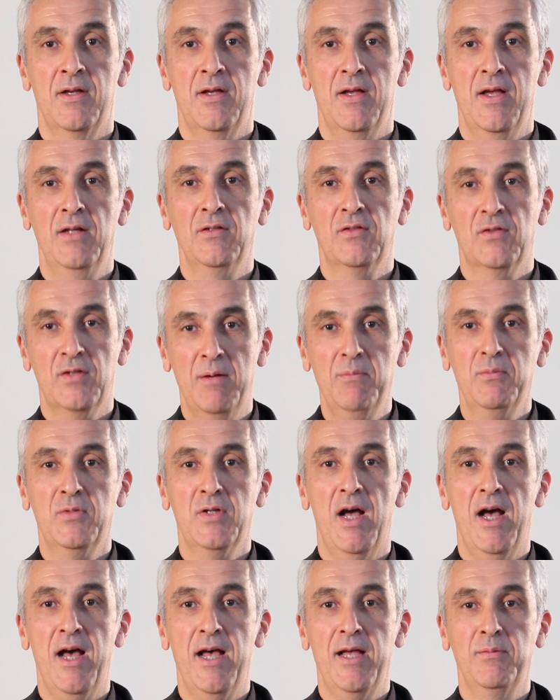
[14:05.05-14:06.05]
And
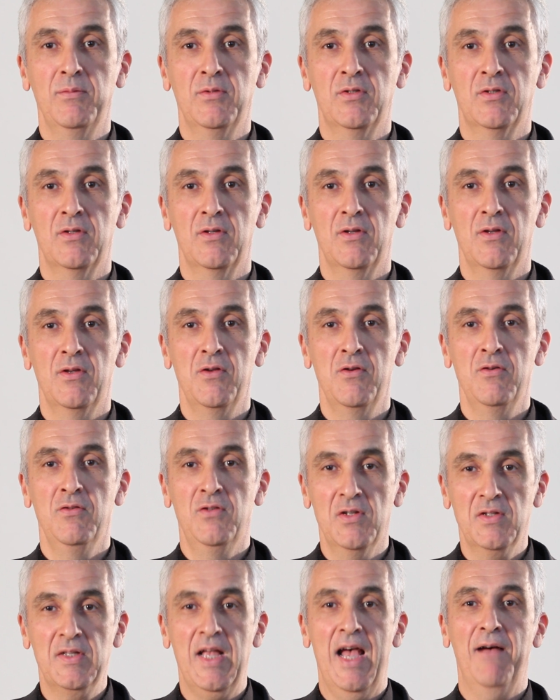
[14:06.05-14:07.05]
sometimes you
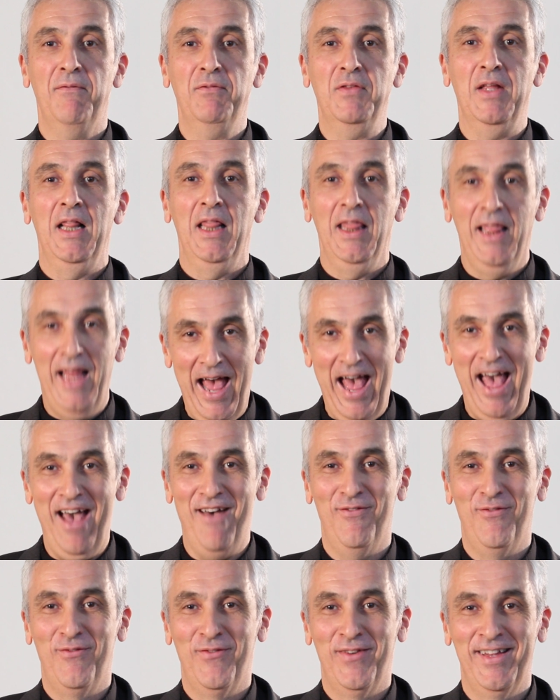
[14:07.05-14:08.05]
just have to
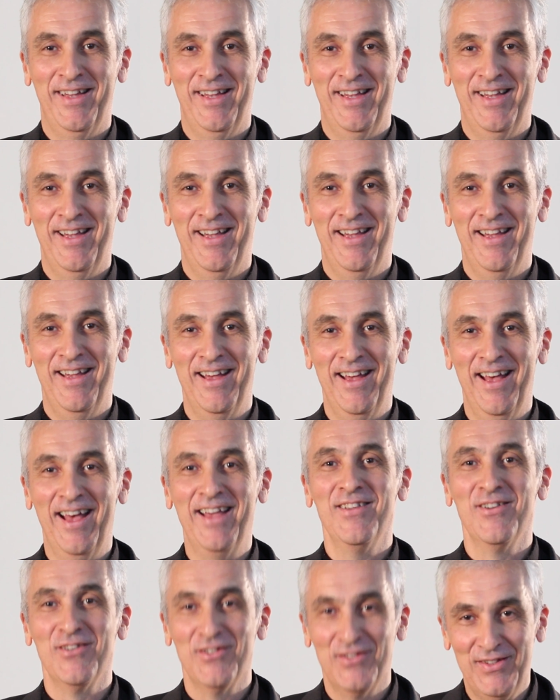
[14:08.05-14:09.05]
laugh
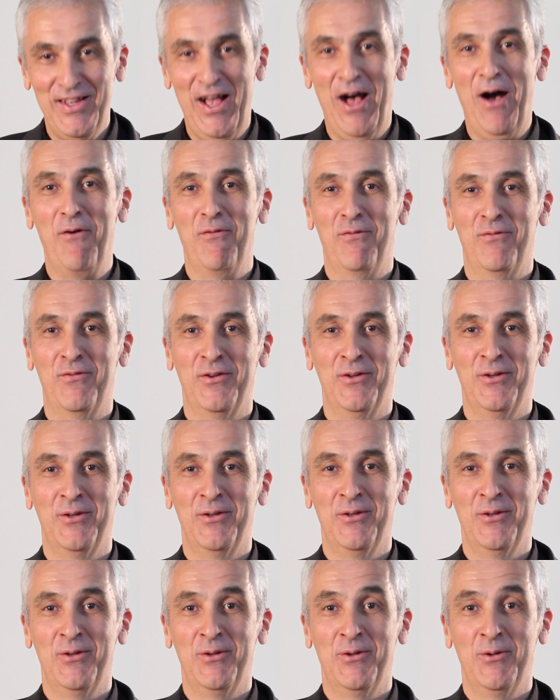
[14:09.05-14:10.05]
at yourself
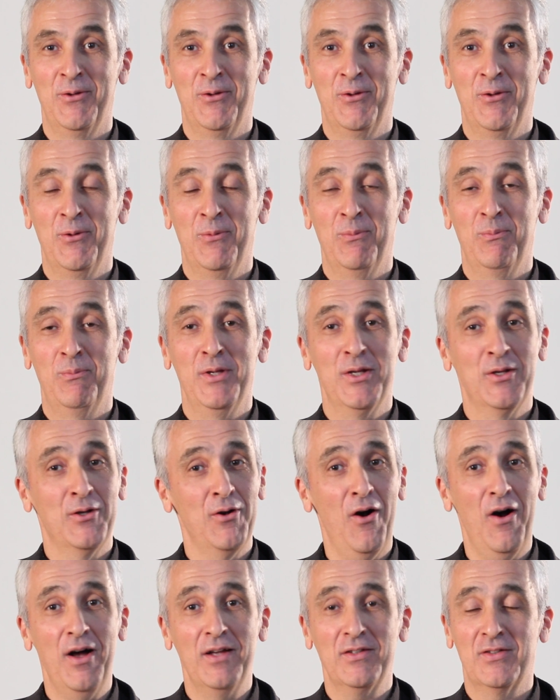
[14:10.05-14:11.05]

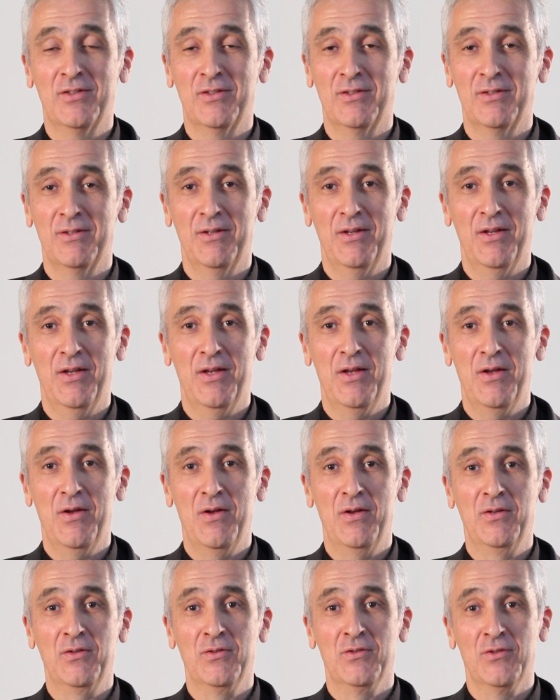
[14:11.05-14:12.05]
because
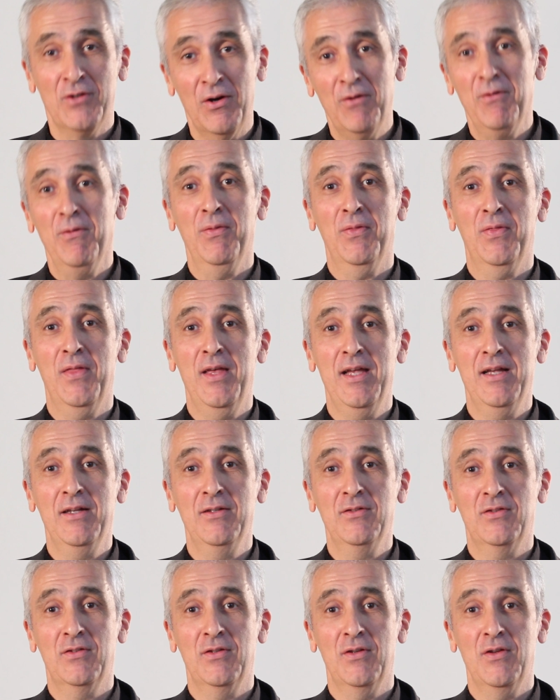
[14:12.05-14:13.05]
certain
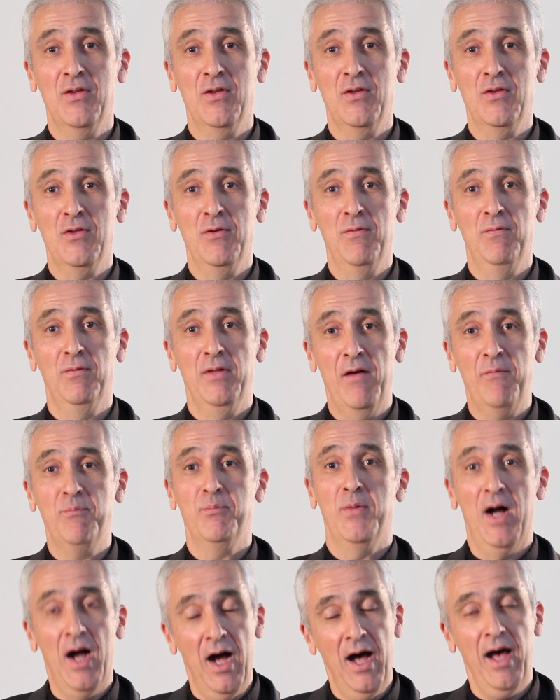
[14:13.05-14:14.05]
things you've left
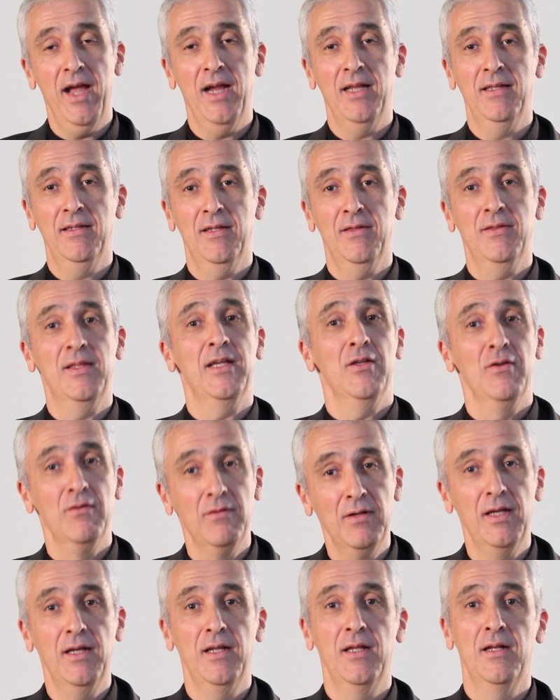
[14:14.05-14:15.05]
behind that you
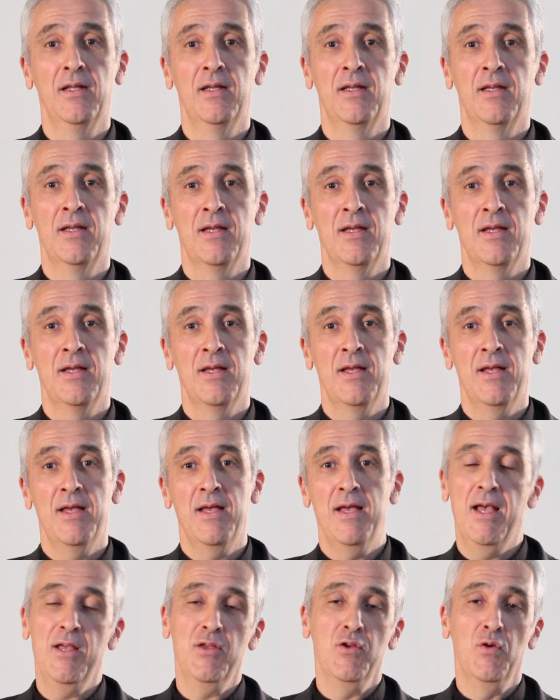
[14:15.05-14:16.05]
needed,
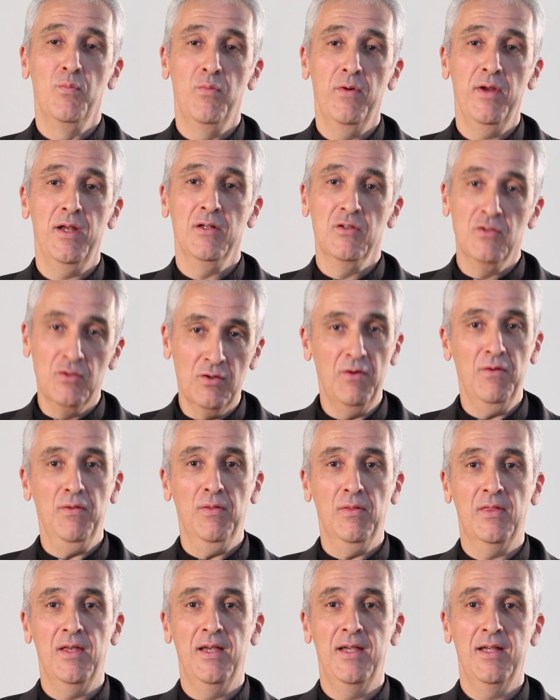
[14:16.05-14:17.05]
and you're bringing certain
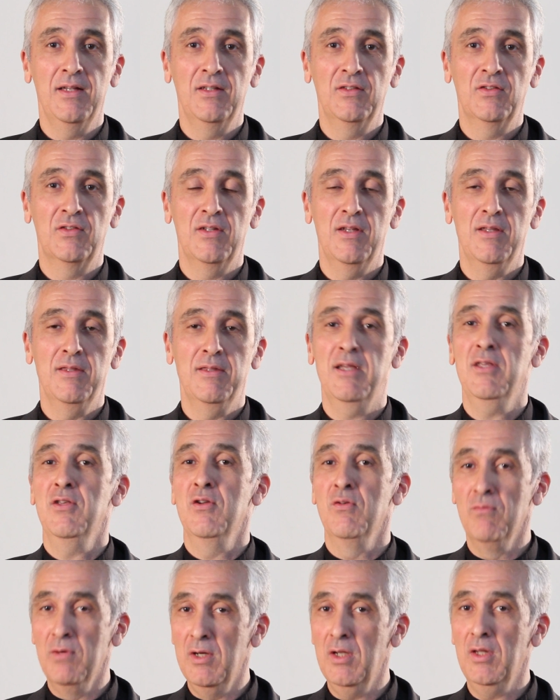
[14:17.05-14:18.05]
things that you
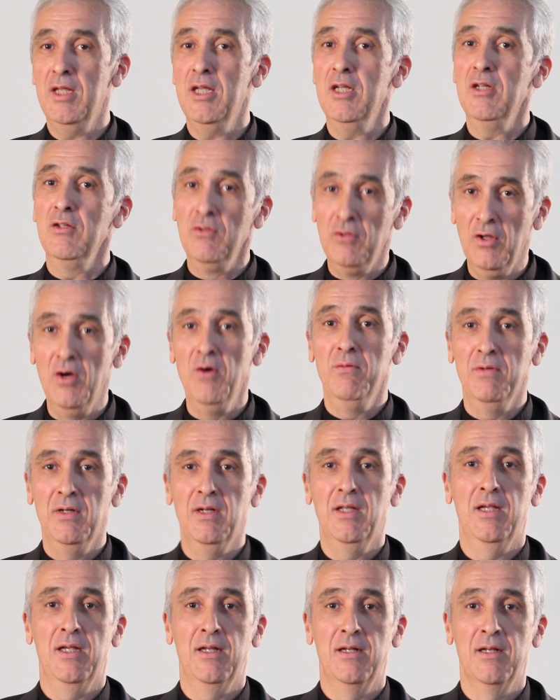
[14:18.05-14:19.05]
really don't
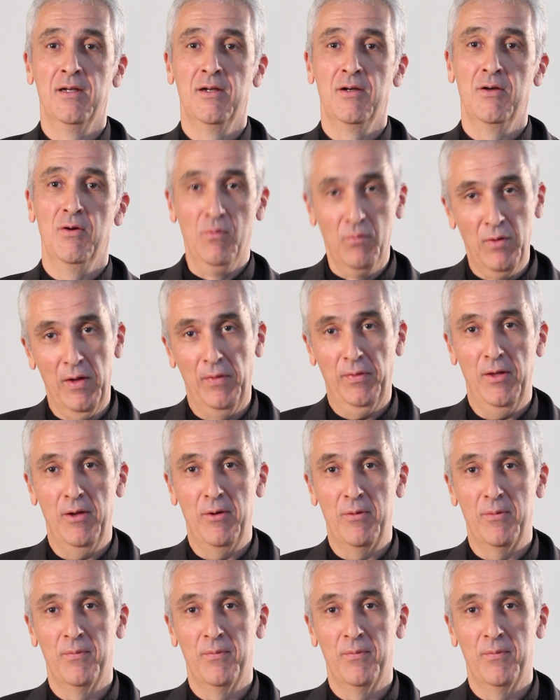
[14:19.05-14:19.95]
need with you.